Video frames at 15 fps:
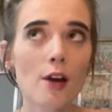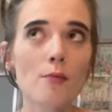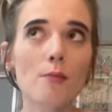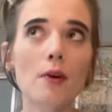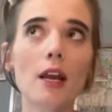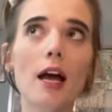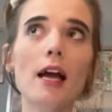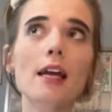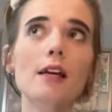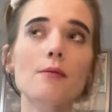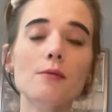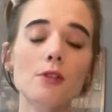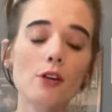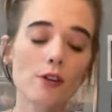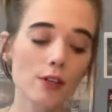but I
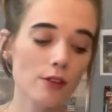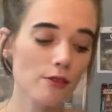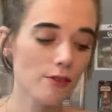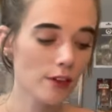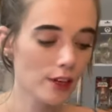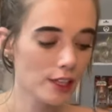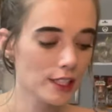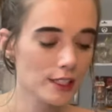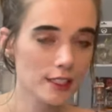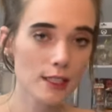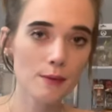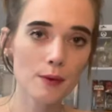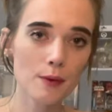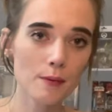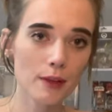am going very
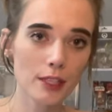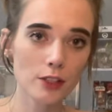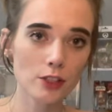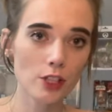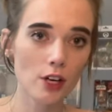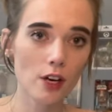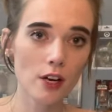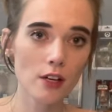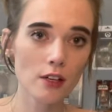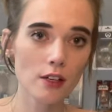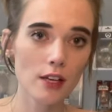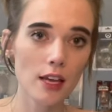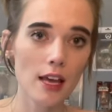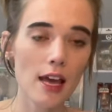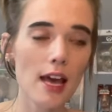deep in my chart.
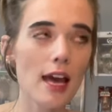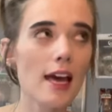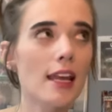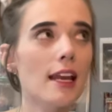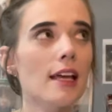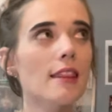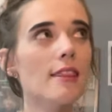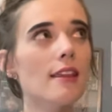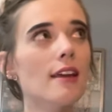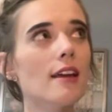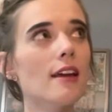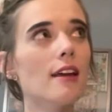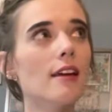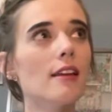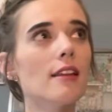And I
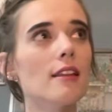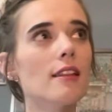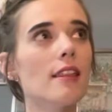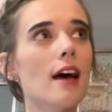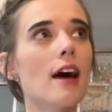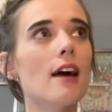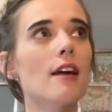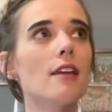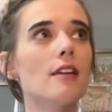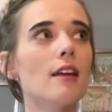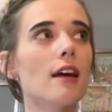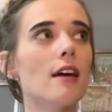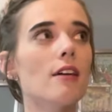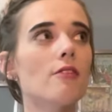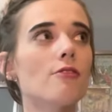think that
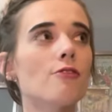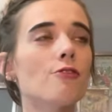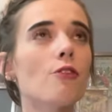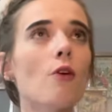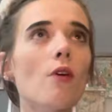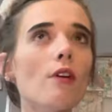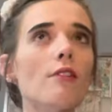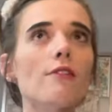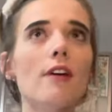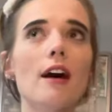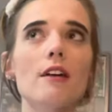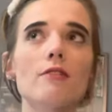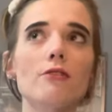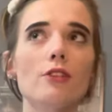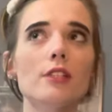four or
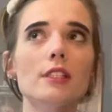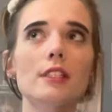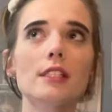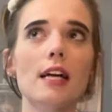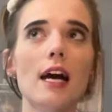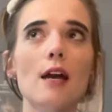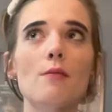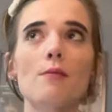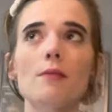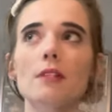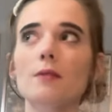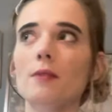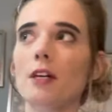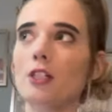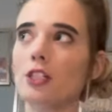5 1 type,
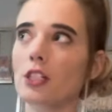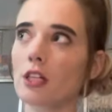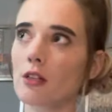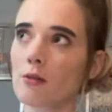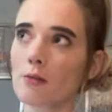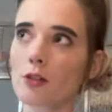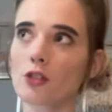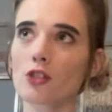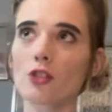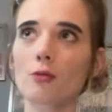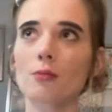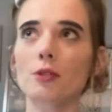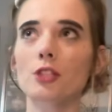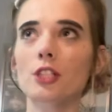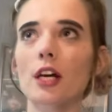especially an emotional
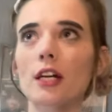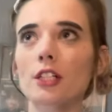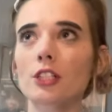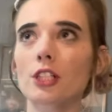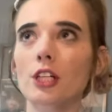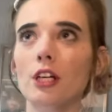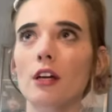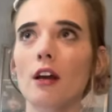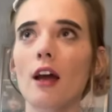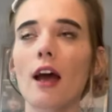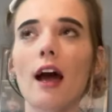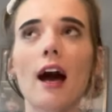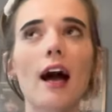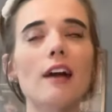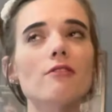projector,
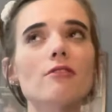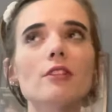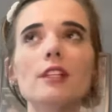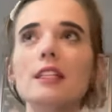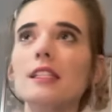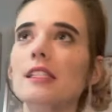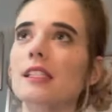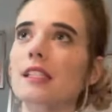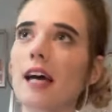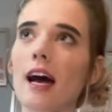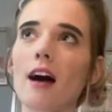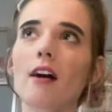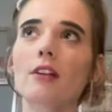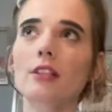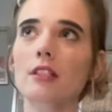I've really
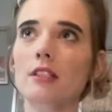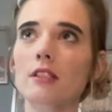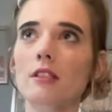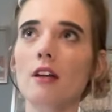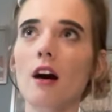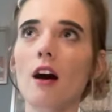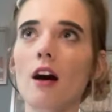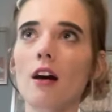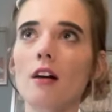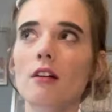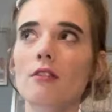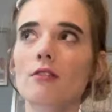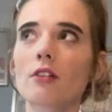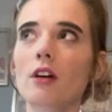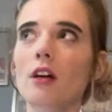sat on this thought of